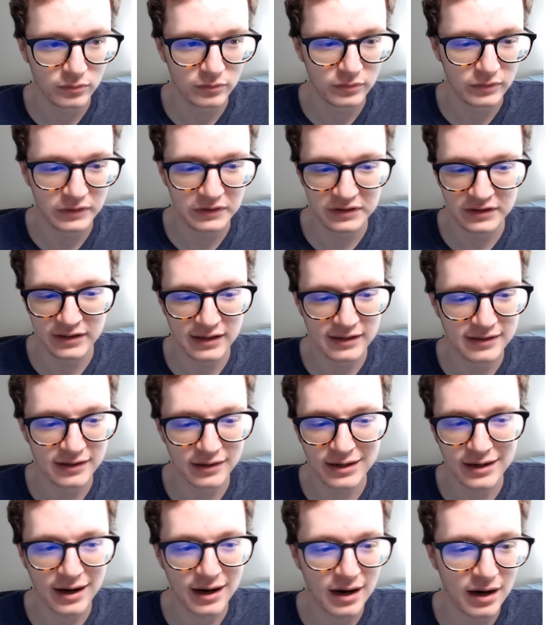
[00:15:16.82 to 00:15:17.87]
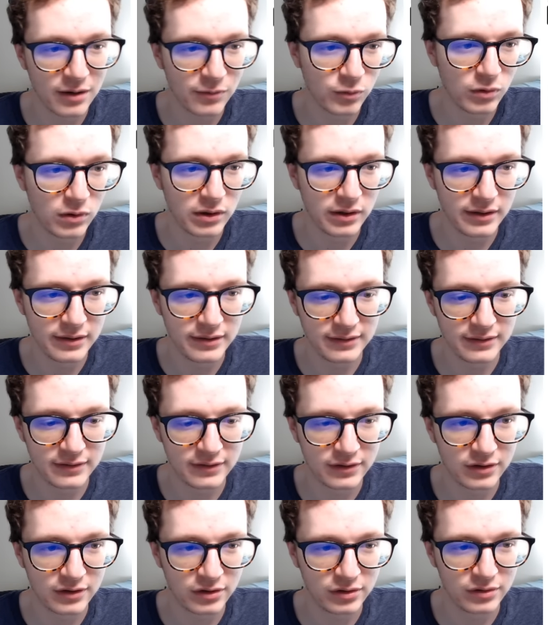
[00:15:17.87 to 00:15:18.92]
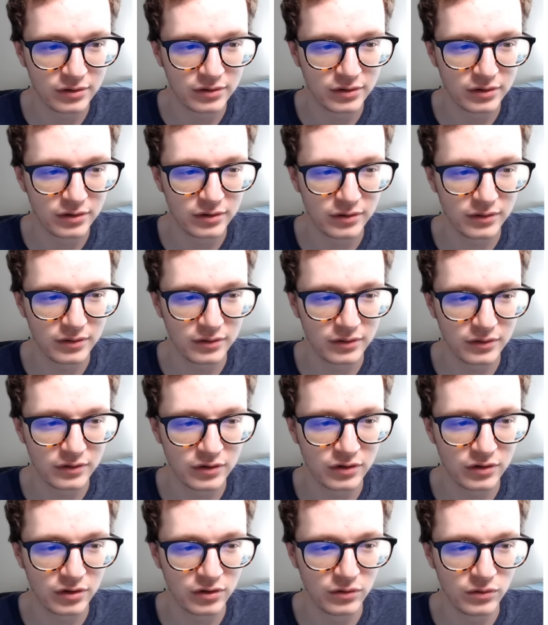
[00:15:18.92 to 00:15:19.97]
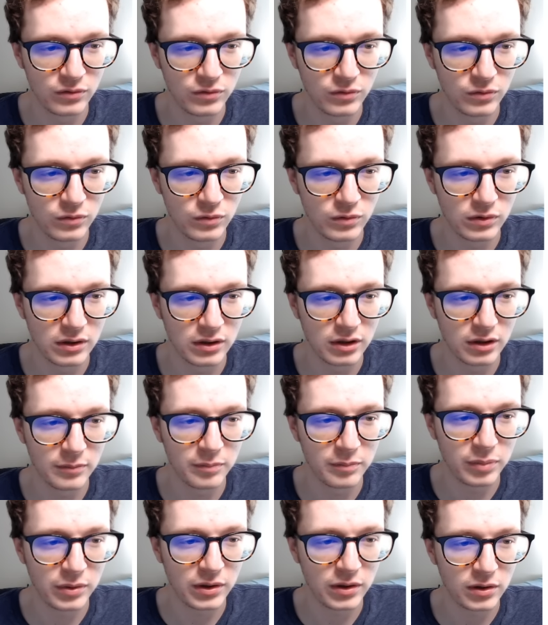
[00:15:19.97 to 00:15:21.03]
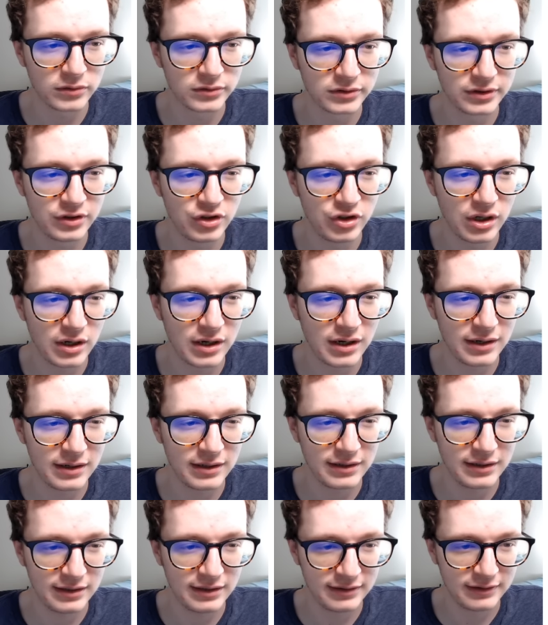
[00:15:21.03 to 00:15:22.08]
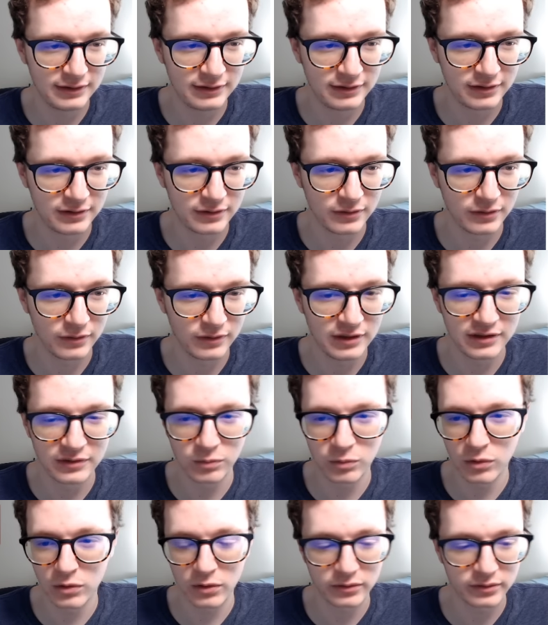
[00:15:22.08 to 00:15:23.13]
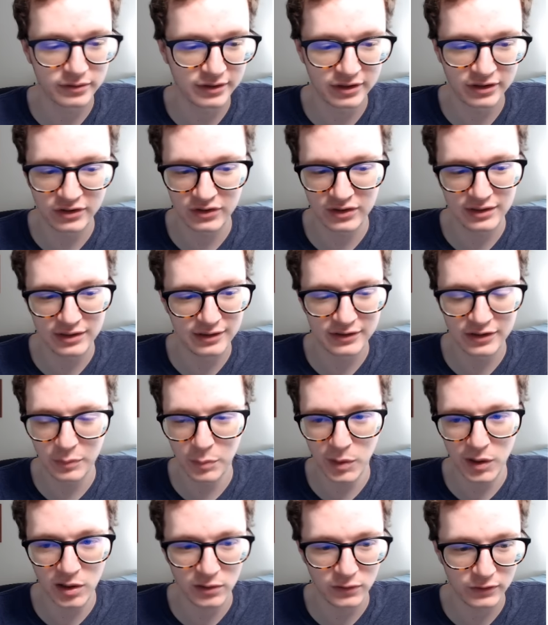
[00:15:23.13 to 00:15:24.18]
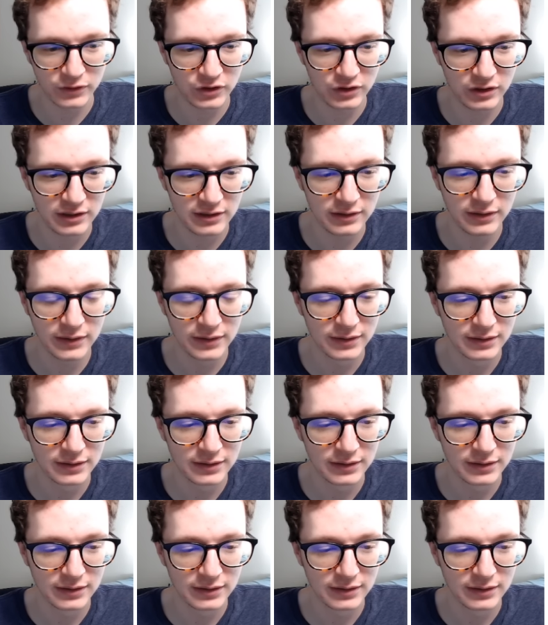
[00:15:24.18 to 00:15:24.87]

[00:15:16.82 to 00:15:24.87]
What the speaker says: Is it like I want to apologize? Are these words in this apology?